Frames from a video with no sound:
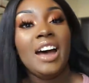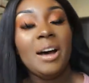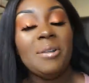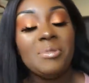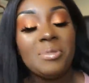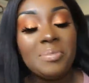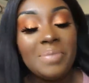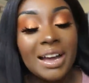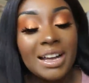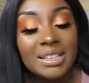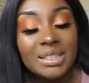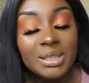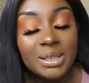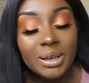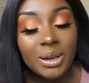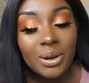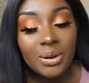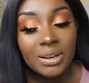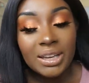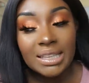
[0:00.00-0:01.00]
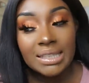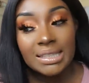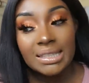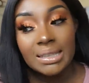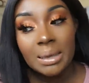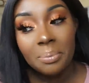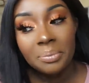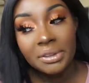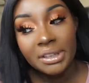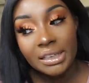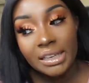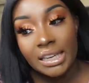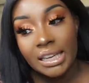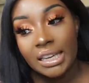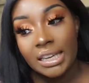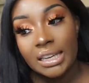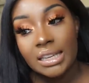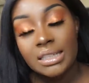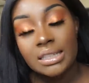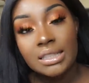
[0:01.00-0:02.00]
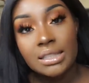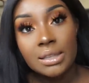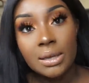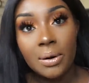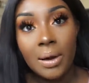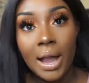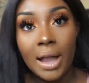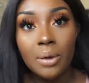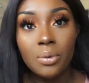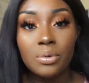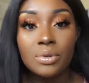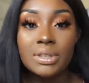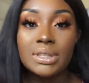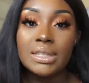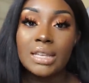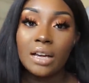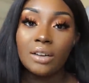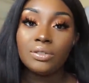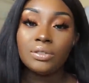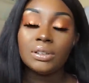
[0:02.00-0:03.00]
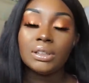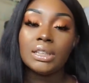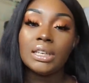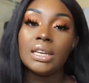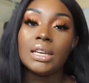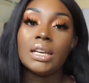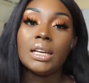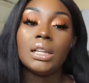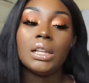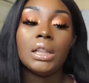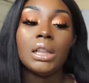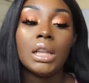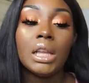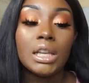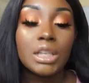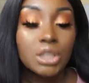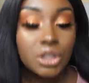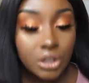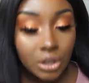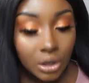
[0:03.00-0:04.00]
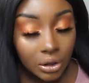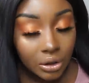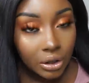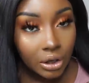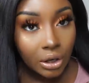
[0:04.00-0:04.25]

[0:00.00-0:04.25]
I'm about to go get something to eat, so I will definitely let y'all